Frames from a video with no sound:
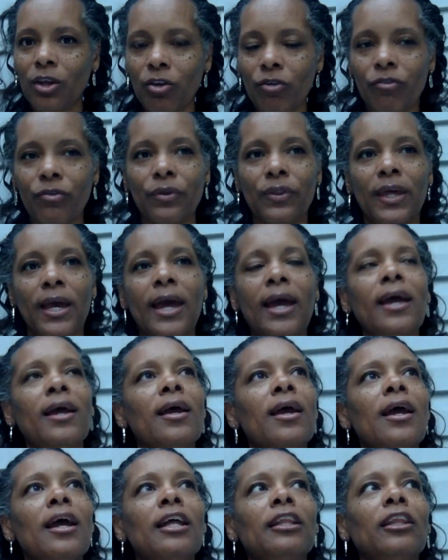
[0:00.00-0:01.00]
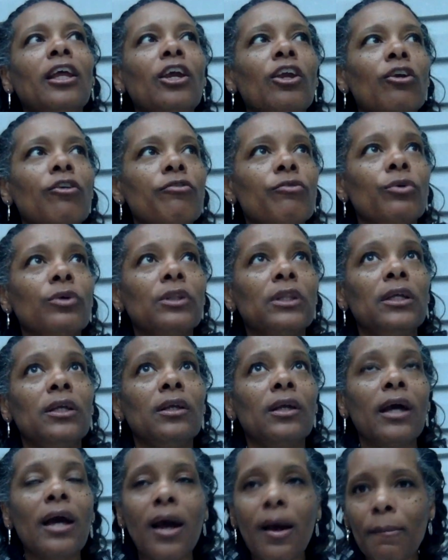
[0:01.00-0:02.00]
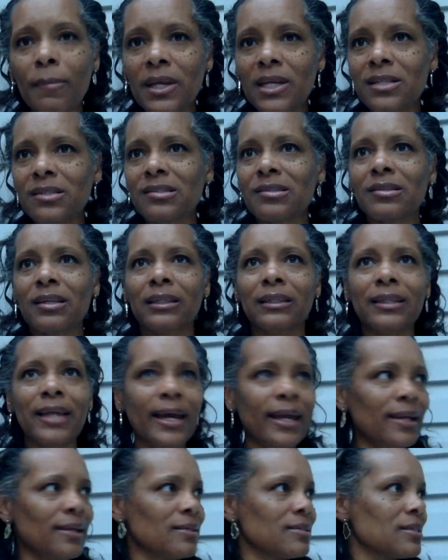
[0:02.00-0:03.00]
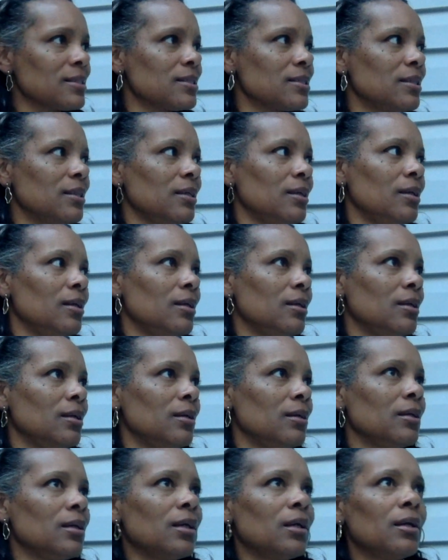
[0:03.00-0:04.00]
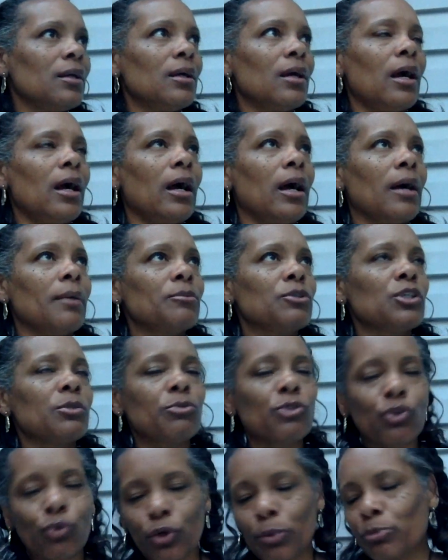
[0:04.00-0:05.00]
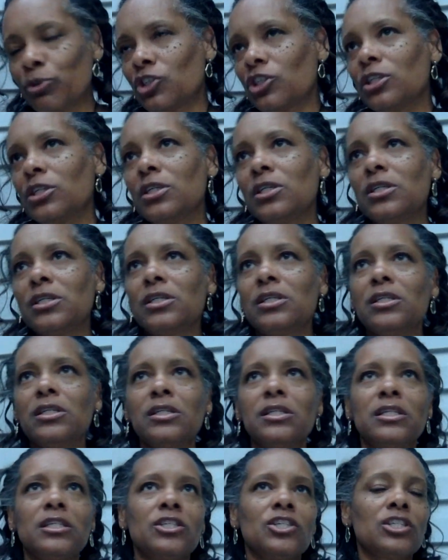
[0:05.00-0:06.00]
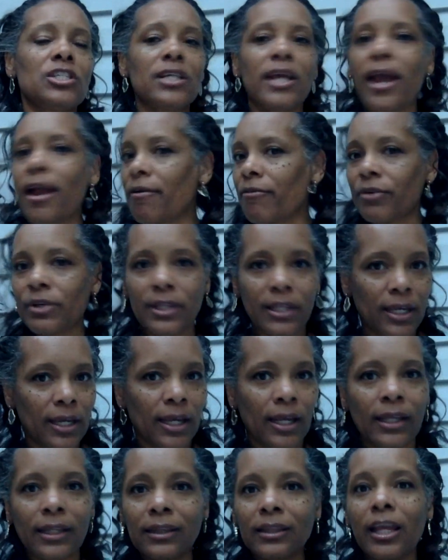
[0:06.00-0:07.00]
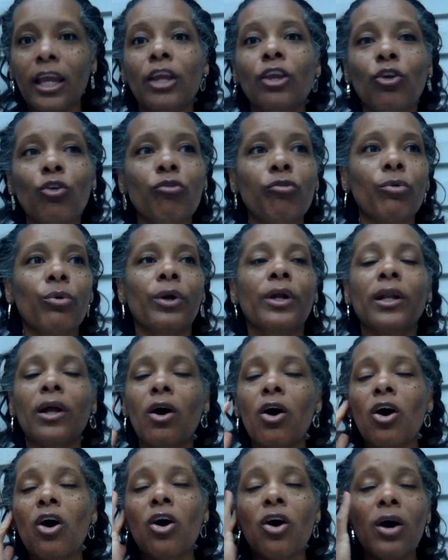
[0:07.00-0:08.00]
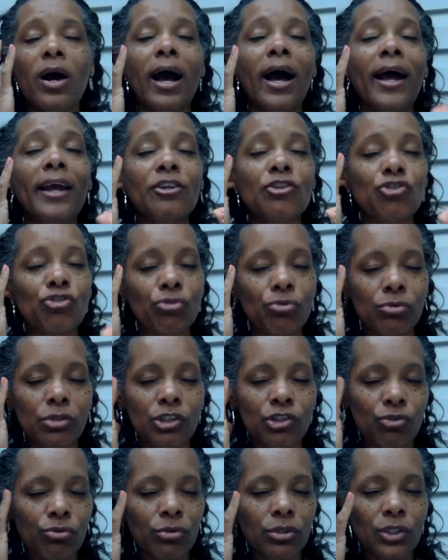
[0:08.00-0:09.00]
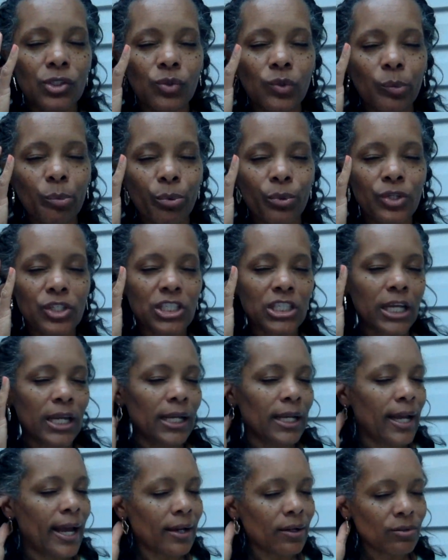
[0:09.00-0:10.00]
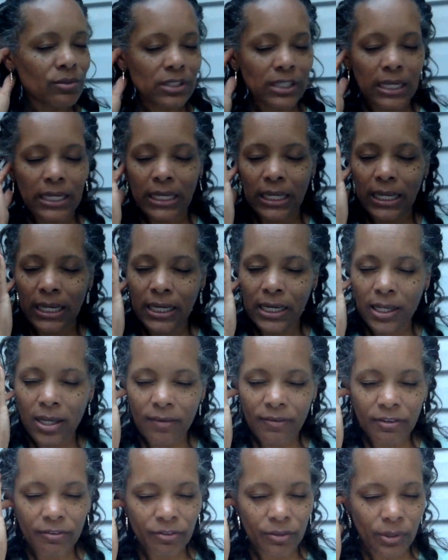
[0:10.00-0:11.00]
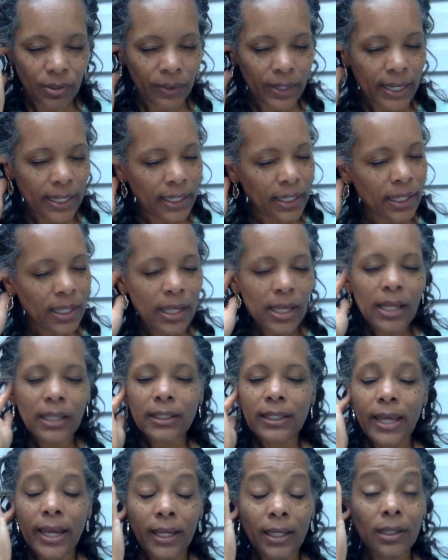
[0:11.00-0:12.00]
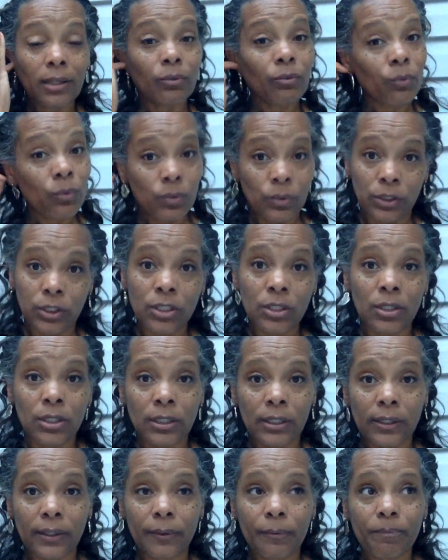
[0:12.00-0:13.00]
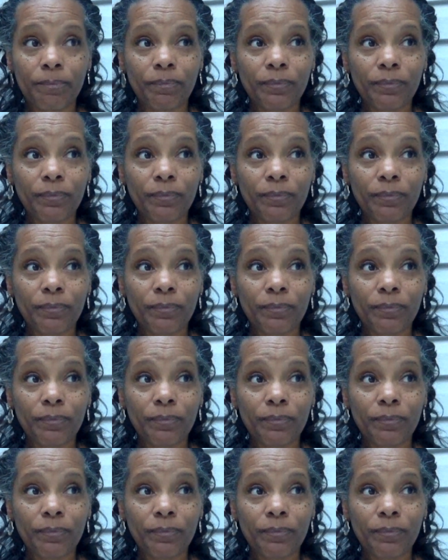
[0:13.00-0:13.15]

for that. Thank you for the comments, the likes, the subscriptions, just everything. Thank you for it all. I truly do appreciate it. I don't take any of it for granted. Like, look,